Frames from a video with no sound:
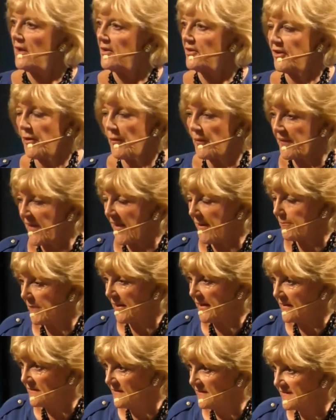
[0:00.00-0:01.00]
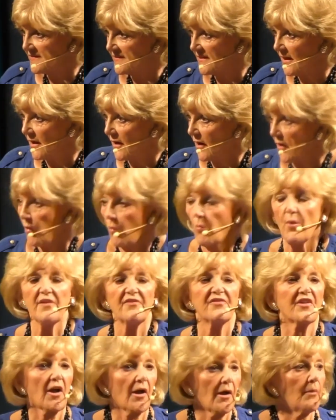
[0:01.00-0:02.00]
Do you know what that means?
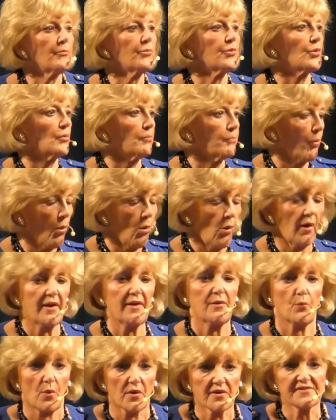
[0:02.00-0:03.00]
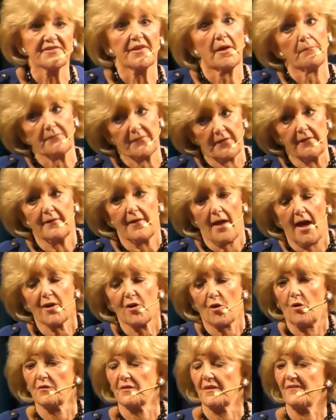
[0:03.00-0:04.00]
We've come to a point where some,
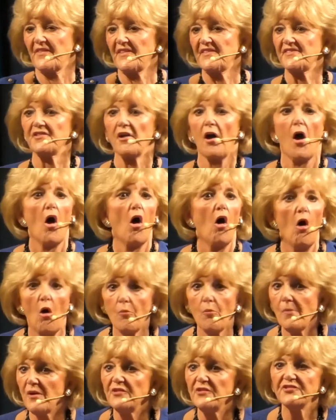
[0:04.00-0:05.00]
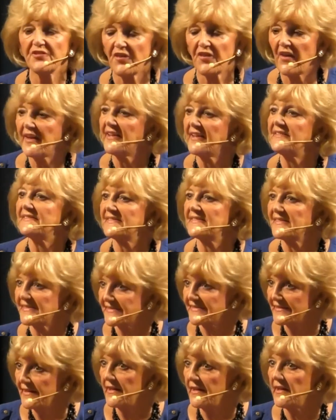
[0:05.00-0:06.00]
not all of us, almost think it's a
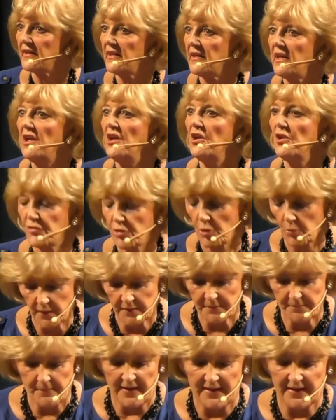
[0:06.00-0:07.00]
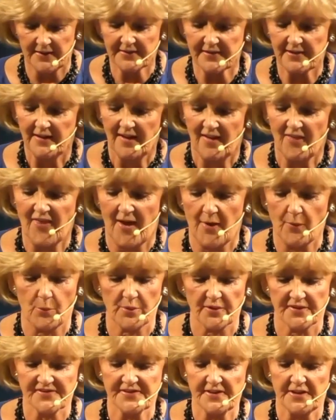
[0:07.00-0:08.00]
sin to admit that
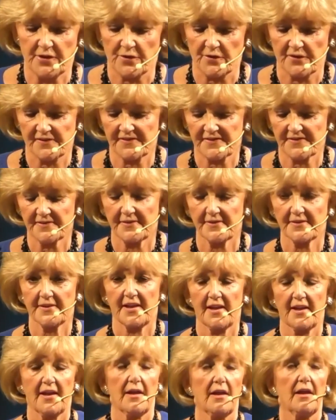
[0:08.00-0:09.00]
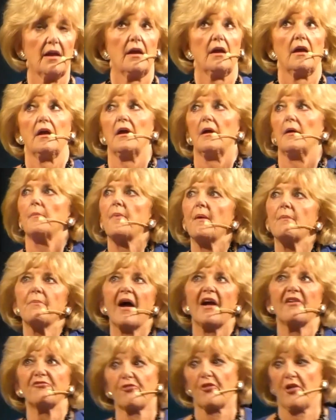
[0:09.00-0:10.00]
we're sinners. But
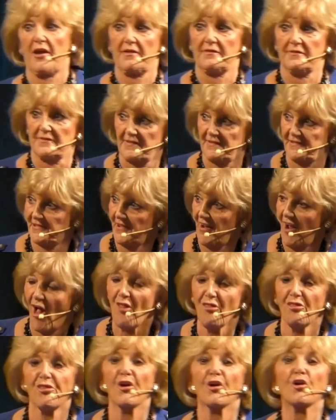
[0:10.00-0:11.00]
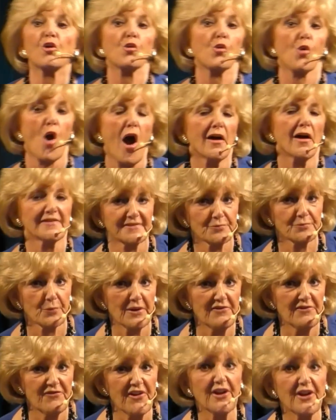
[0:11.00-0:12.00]
my friends, the cross
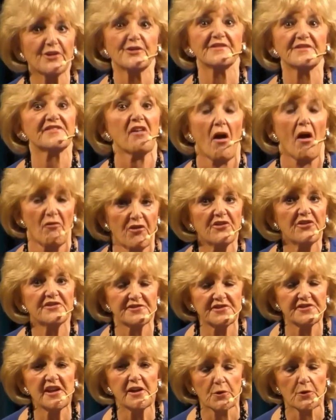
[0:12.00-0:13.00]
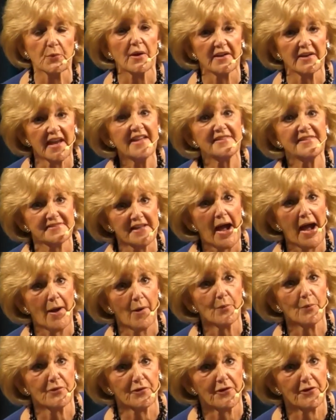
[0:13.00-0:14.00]
reveals the secret is
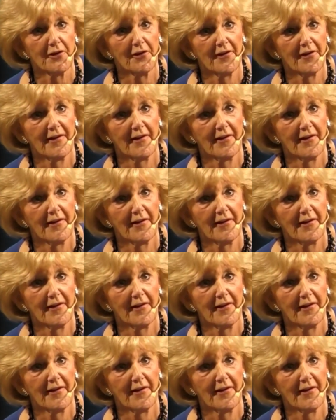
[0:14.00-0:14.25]
out.